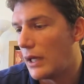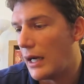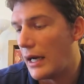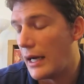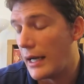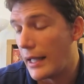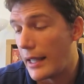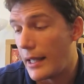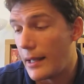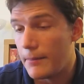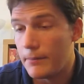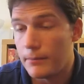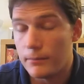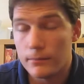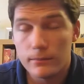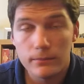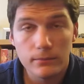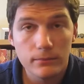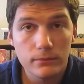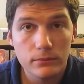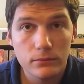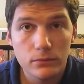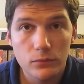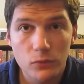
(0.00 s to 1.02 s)
am
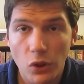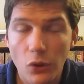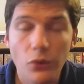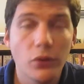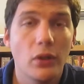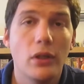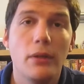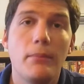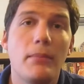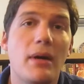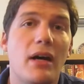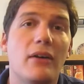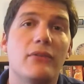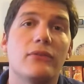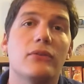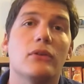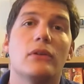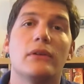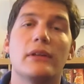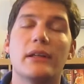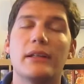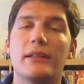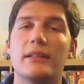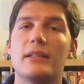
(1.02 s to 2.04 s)
totally
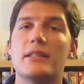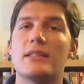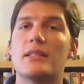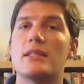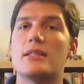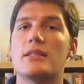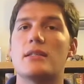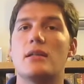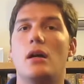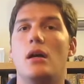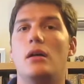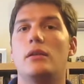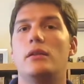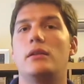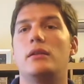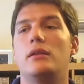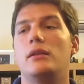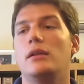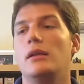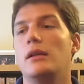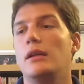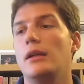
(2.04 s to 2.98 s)
baffled that this is not